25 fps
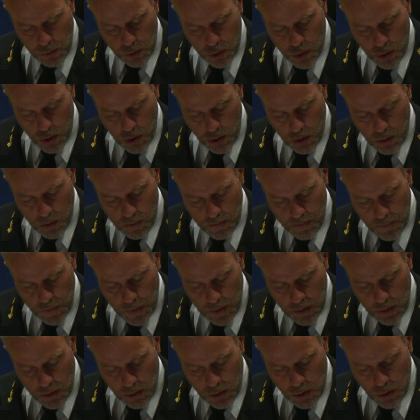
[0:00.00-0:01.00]
will show
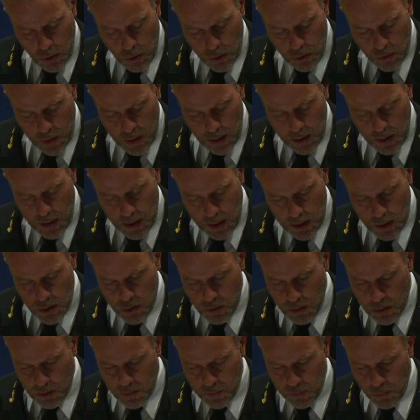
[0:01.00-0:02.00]
Ukraine has
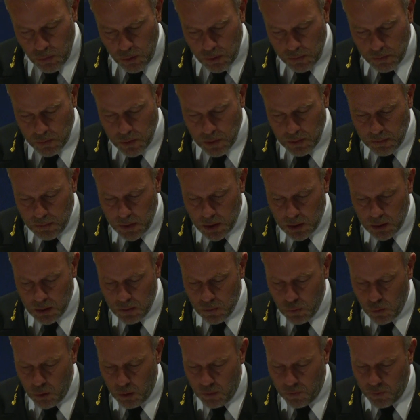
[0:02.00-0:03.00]
transformed
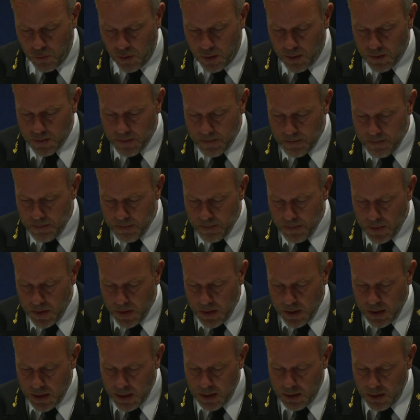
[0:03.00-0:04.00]
modern warfare,
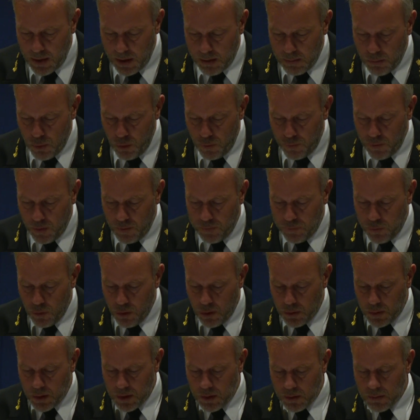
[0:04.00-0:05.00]
and they are moving
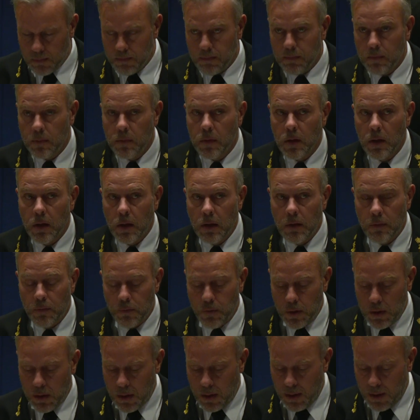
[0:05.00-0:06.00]
forward
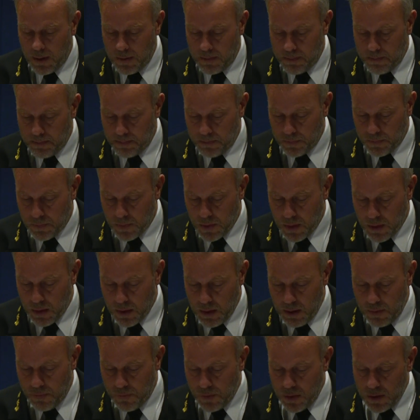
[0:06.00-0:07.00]
every day.
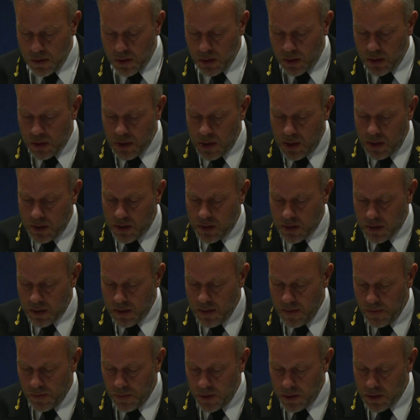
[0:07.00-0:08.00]
Every success
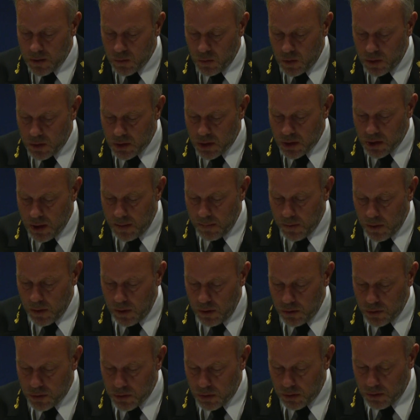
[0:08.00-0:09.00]
is one step
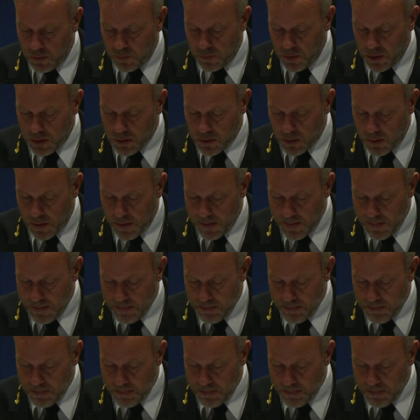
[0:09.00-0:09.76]
closer to victory.